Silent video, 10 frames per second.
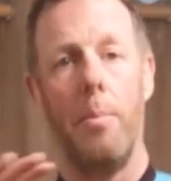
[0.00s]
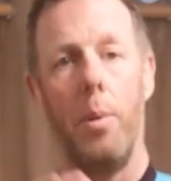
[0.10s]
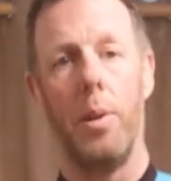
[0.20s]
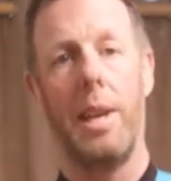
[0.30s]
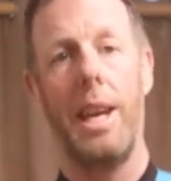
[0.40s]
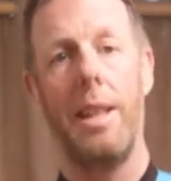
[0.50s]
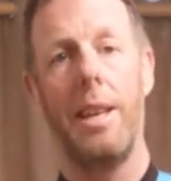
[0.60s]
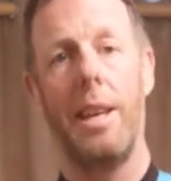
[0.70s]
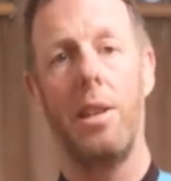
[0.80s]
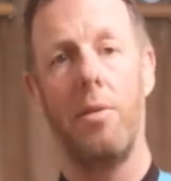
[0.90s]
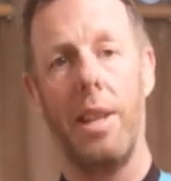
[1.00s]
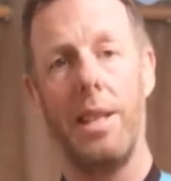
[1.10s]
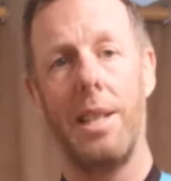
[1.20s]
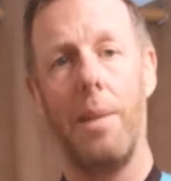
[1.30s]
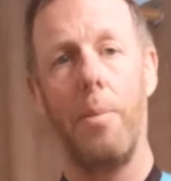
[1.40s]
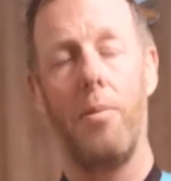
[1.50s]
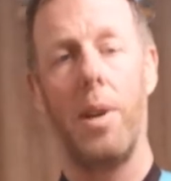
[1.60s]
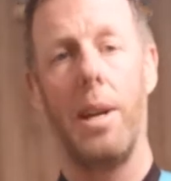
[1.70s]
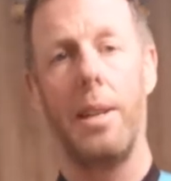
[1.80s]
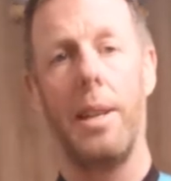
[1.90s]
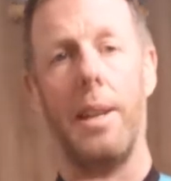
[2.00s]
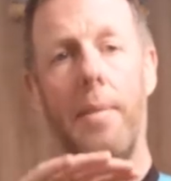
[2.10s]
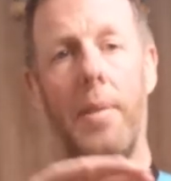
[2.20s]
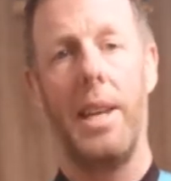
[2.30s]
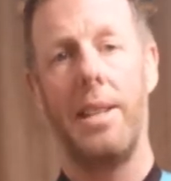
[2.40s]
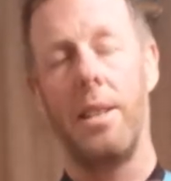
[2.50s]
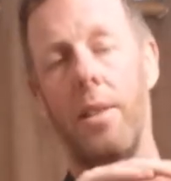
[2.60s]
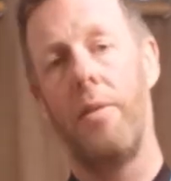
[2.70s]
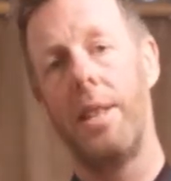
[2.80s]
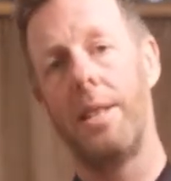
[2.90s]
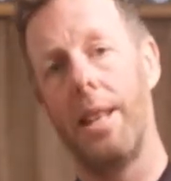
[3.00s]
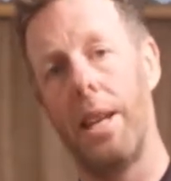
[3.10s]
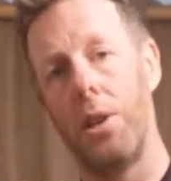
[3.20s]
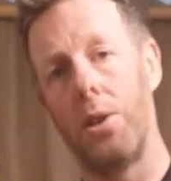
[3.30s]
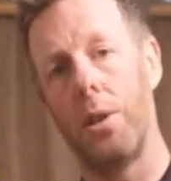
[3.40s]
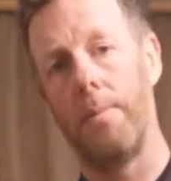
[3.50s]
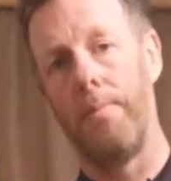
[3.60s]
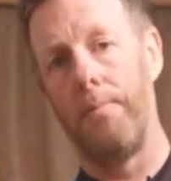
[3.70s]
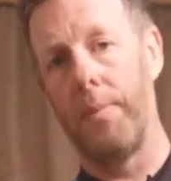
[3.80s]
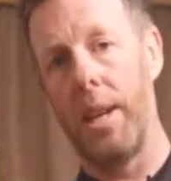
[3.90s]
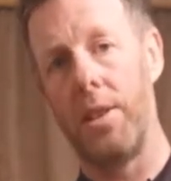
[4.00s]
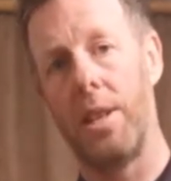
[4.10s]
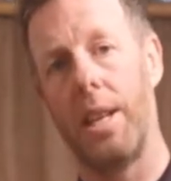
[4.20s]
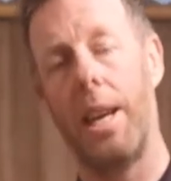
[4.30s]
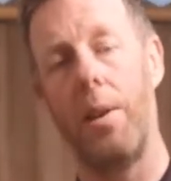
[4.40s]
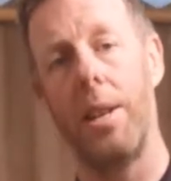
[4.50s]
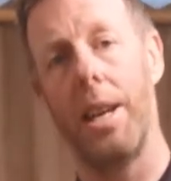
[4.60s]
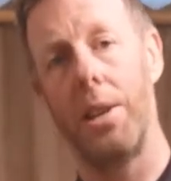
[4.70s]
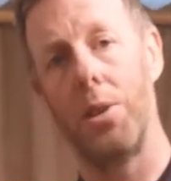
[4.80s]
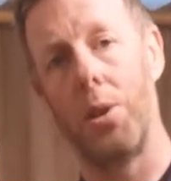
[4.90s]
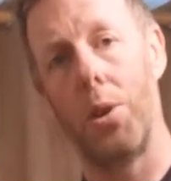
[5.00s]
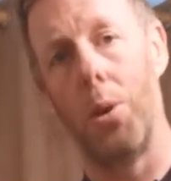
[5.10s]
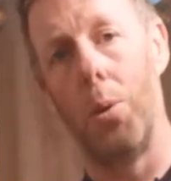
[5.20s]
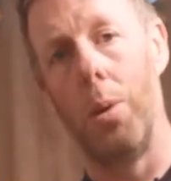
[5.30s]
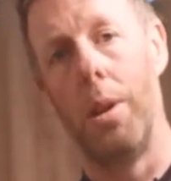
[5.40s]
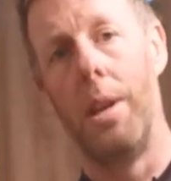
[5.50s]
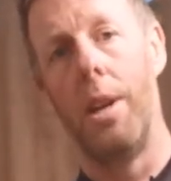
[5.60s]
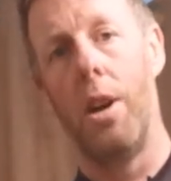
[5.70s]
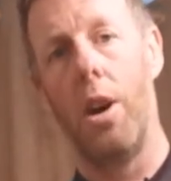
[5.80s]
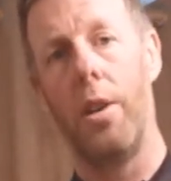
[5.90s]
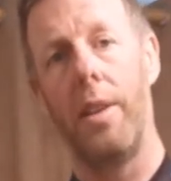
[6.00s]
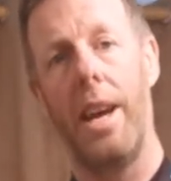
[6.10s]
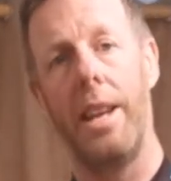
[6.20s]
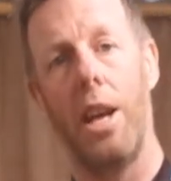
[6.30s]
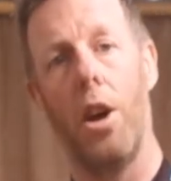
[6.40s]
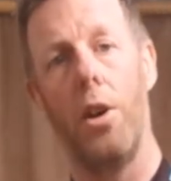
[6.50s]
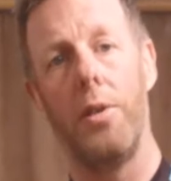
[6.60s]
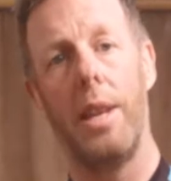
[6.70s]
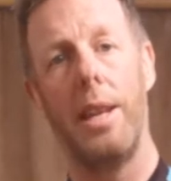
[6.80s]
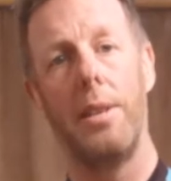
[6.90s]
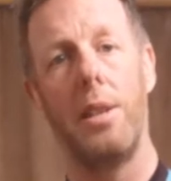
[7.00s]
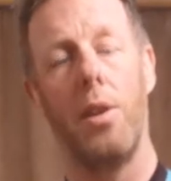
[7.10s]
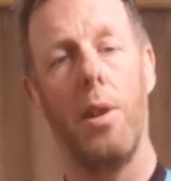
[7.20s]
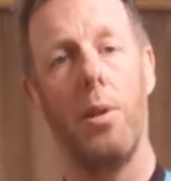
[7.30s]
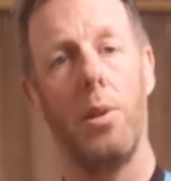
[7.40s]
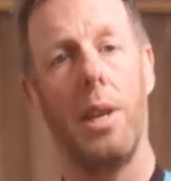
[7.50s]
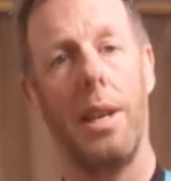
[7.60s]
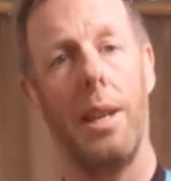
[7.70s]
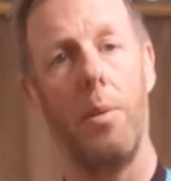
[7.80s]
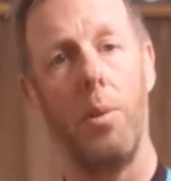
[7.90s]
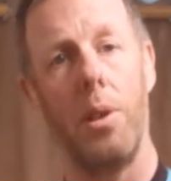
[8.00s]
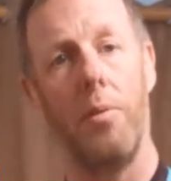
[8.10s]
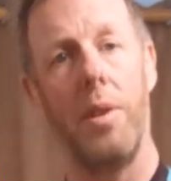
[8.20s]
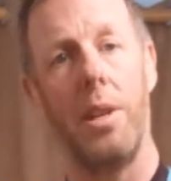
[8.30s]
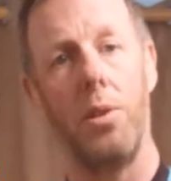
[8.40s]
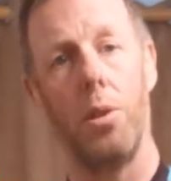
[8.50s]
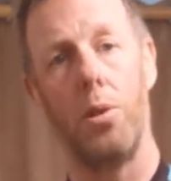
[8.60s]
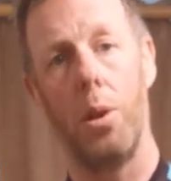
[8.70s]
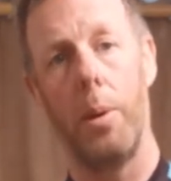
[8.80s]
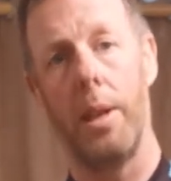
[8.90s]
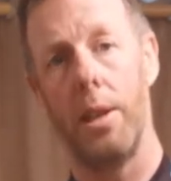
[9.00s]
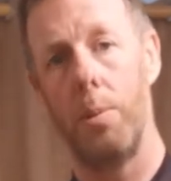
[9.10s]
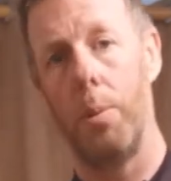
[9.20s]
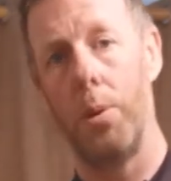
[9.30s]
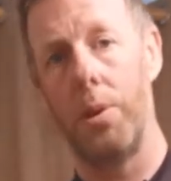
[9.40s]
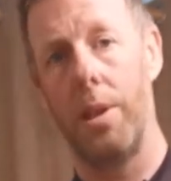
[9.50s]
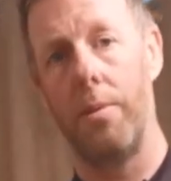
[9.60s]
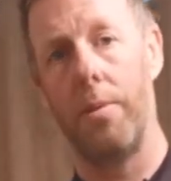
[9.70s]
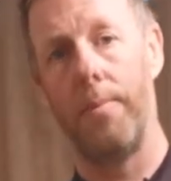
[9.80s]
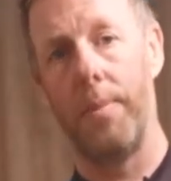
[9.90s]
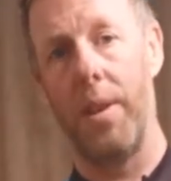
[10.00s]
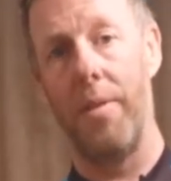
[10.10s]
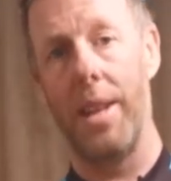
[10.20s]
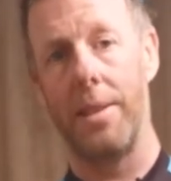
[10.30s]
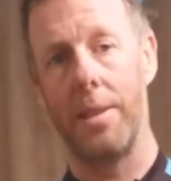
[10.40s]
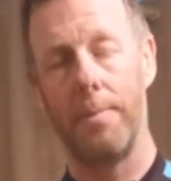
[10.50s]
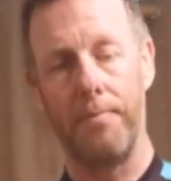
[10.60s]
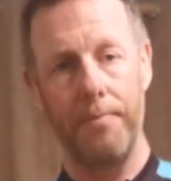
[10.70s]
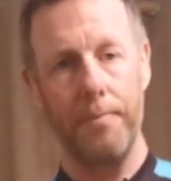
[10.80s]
But the key thing is for that type of rider is that the ventilation is going to keep you nice and cool on any hot days that you're out cycling with your friends or doing a sportive event.